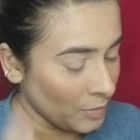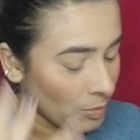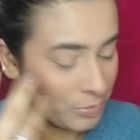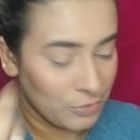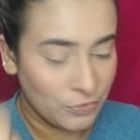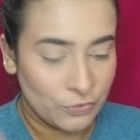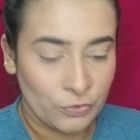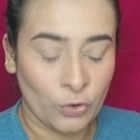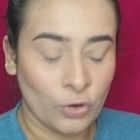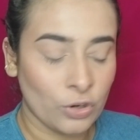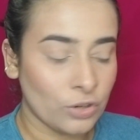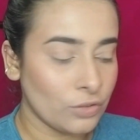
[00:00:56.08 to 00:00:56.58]

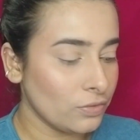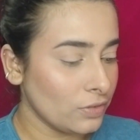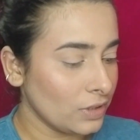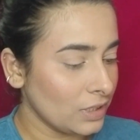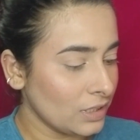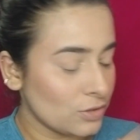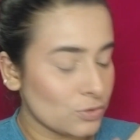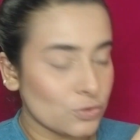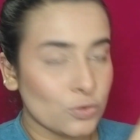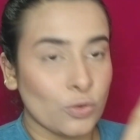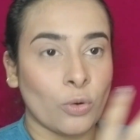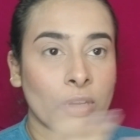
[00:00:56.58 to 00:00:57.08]
Before
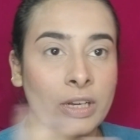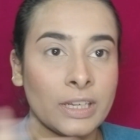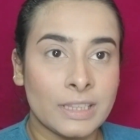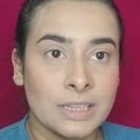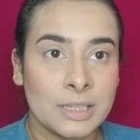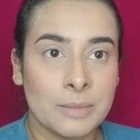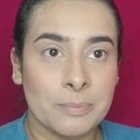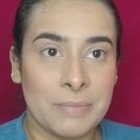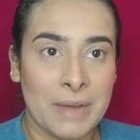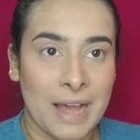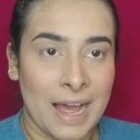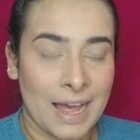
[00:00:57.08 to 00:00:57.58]
we soak
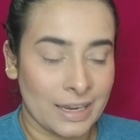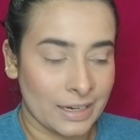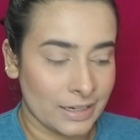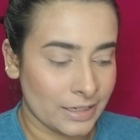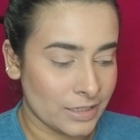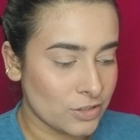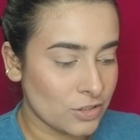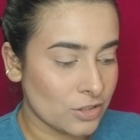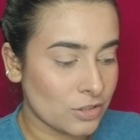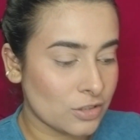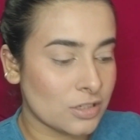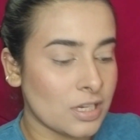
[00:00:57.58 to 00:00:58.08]
in the
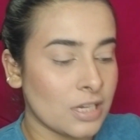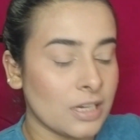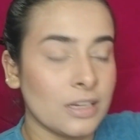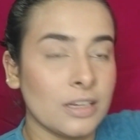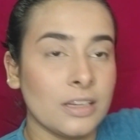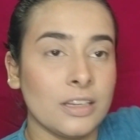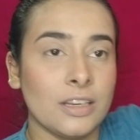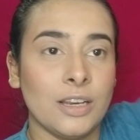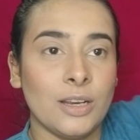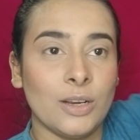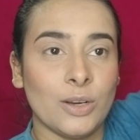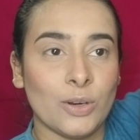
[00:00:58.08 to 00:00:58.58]
palette, just
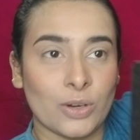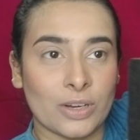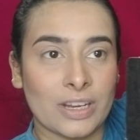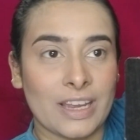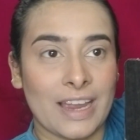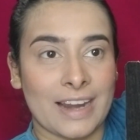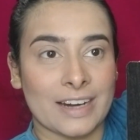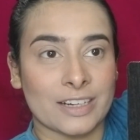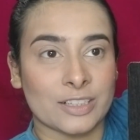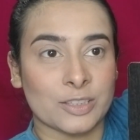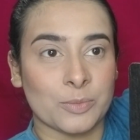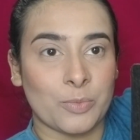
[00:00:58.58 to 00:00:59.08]
look
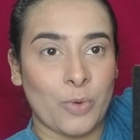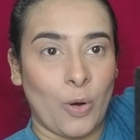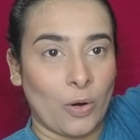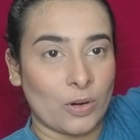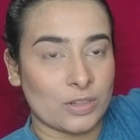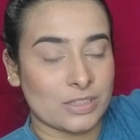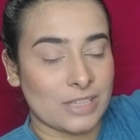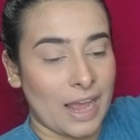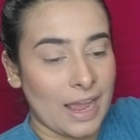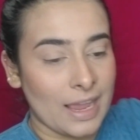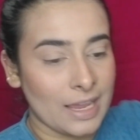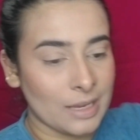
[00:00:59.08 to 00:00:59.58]
at the
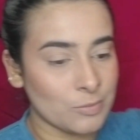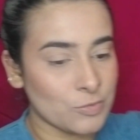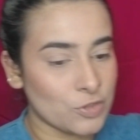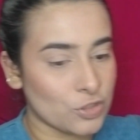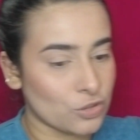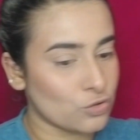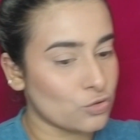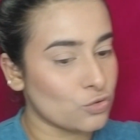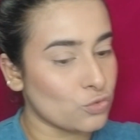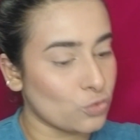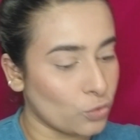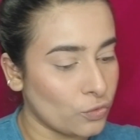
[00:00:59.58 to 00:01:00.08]
box. I am
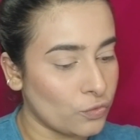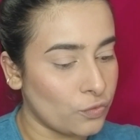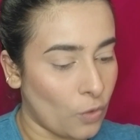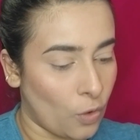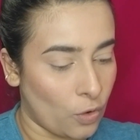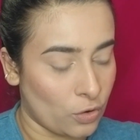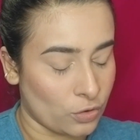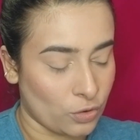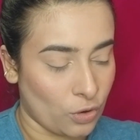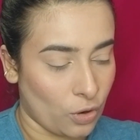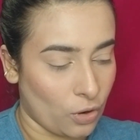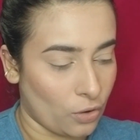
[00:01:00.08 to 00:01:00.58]
just so
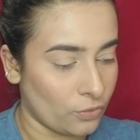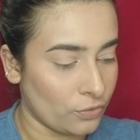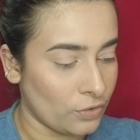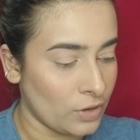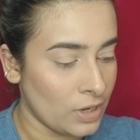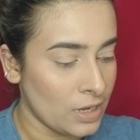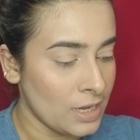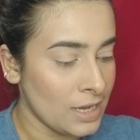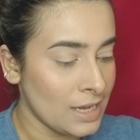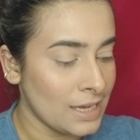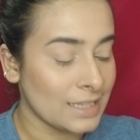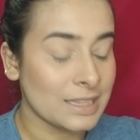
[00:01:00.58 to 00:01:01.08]
fond of
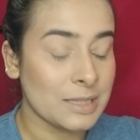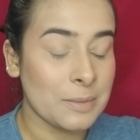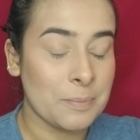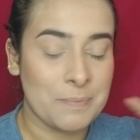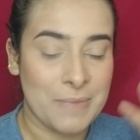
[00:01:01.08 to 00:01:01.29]
the